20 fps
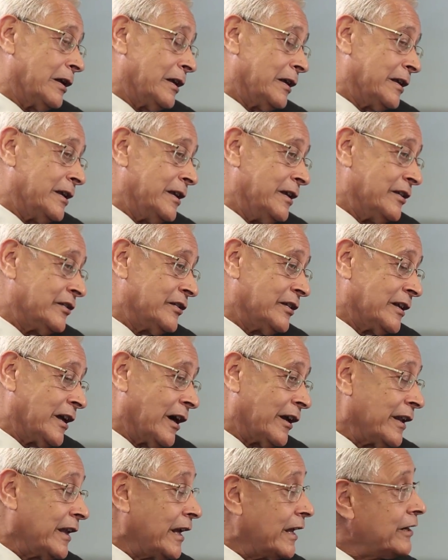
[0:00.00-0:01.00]
he is
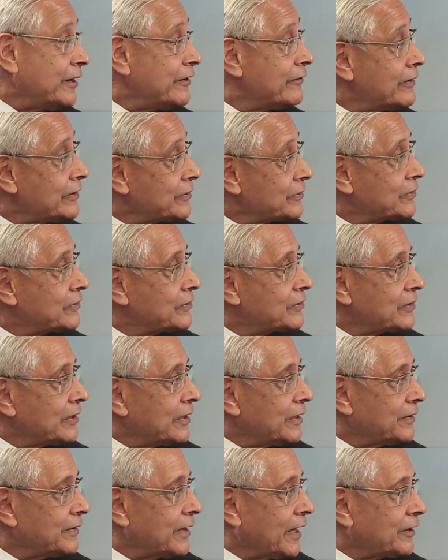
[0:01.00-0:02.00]
incurring any risks
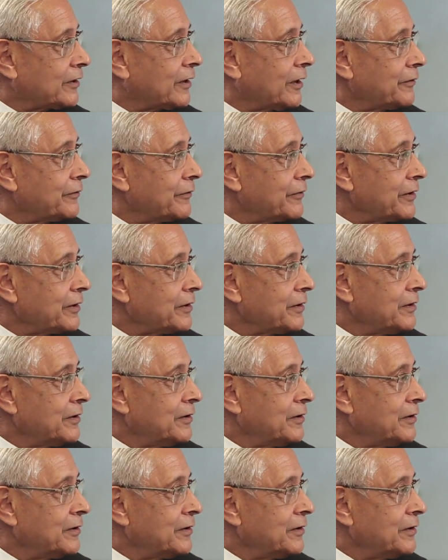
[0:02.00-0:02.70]
in that country.